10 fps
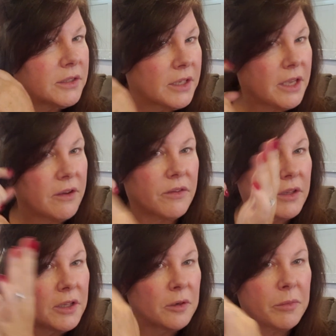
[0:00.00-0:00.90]
to give a
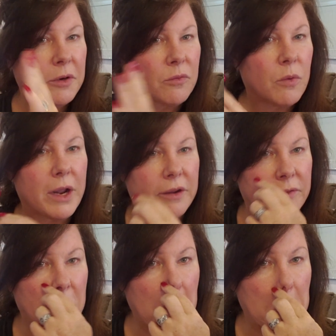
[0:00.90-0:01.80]
little bit of
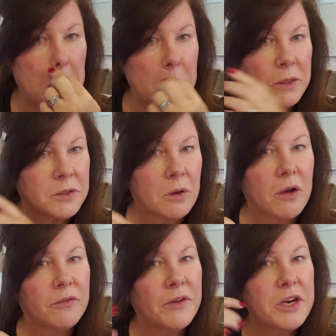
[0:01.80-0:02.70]
wave. So
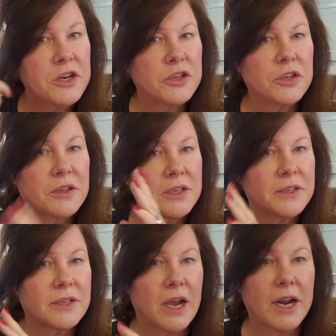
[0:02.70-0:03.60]
I'll finish
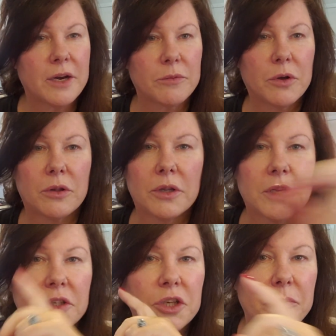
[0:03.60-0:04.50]
this side and we'll
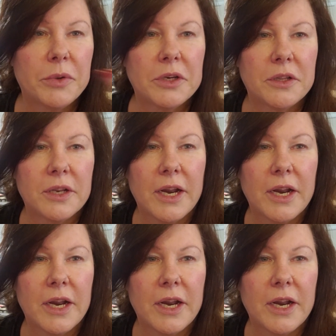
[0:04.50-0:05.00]
jump into the